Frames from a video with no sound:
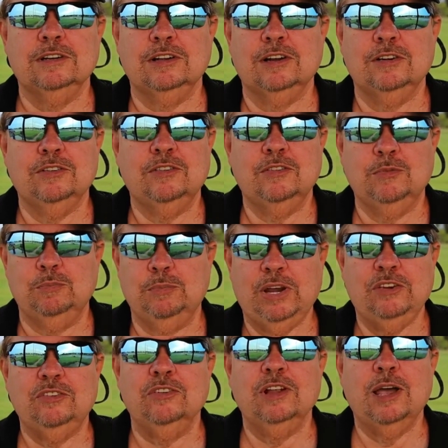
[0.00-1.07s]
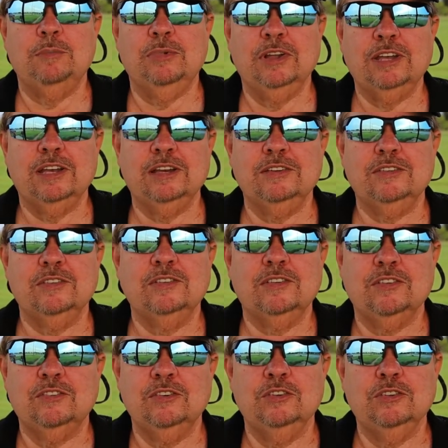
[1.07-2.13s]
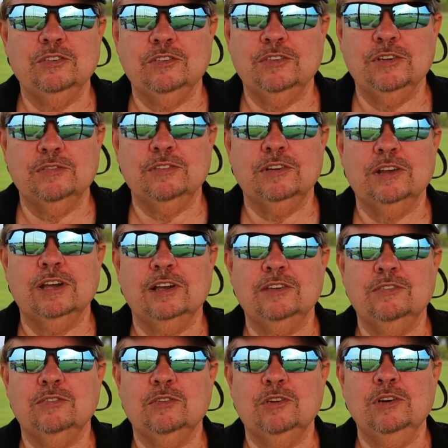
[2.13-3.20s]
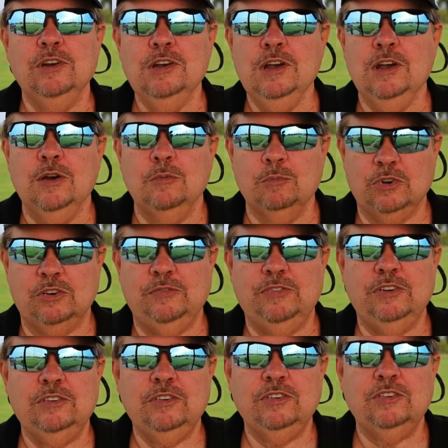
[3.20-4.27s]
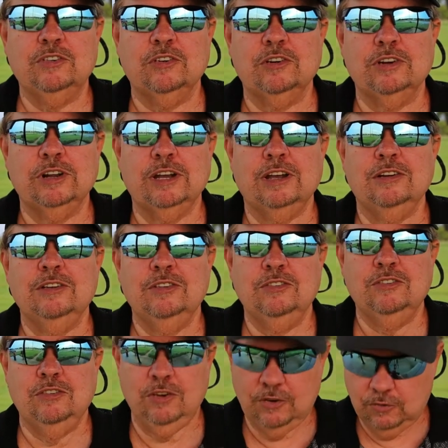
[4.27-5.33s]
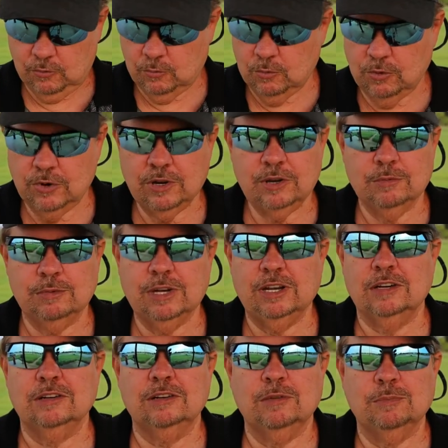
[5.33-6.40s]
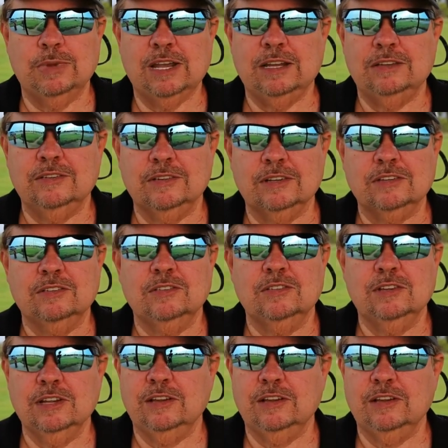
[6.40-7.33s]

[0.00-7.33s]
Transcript: There's special applications that you use different lines for, but if you're just starting out, just worry about the basics.